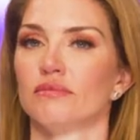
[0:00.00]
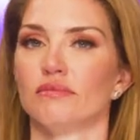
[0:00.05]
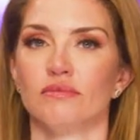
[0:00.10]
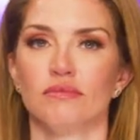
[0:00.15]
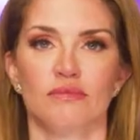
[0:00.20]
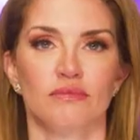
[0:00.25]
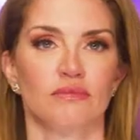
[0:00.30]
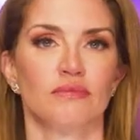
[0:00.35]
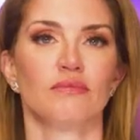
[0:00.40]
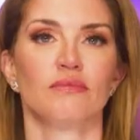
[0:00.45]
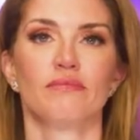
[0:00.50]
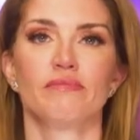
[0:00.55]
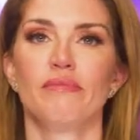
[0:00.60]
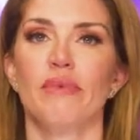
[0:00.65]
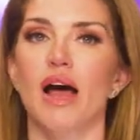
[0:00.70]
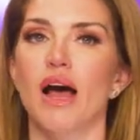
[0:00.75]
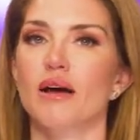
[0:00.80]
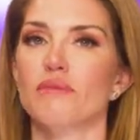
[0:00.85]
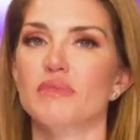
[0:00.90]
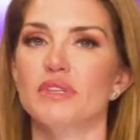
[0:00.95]
You know,
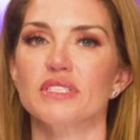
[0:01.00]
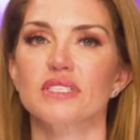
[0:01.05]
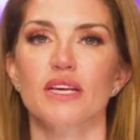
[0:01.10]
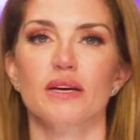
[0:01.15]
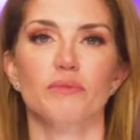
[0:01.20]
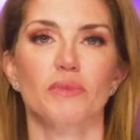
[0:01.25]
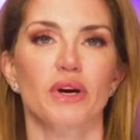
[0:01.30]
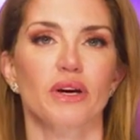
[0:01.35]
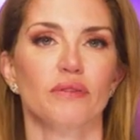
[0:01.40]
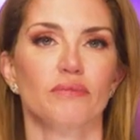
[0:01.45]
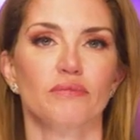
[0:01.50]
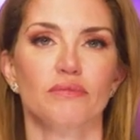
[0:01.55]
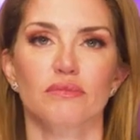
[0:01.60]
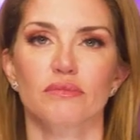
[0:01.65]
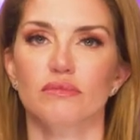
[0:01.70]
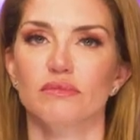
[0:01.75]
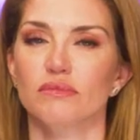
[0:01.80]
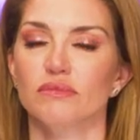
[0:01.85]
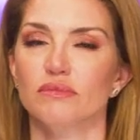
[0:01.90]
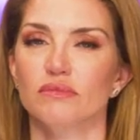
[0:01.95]
i don't way. know
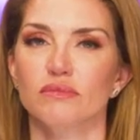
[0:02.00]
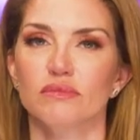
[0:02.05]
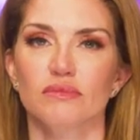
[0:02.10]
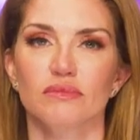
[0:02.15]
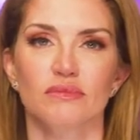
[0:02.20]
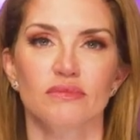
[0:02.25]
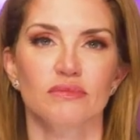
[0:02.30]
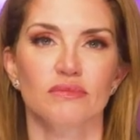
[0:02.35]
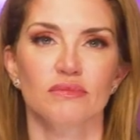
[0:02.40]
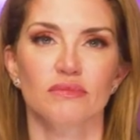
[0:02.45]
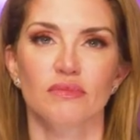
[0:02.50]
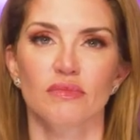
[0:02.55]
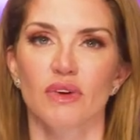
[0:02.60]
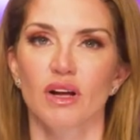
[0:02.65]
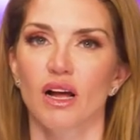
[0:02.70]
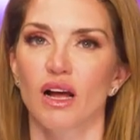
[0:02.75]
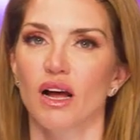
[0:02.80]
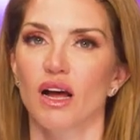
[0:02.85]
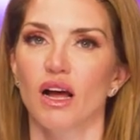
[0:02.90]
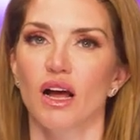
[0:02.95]
that I could do a
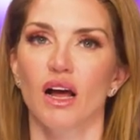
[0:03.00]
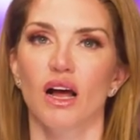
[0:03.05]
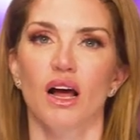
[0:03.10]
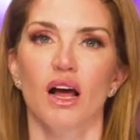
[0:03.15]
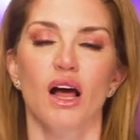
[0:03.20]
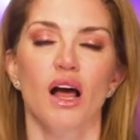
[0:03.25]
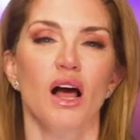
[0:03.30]
two.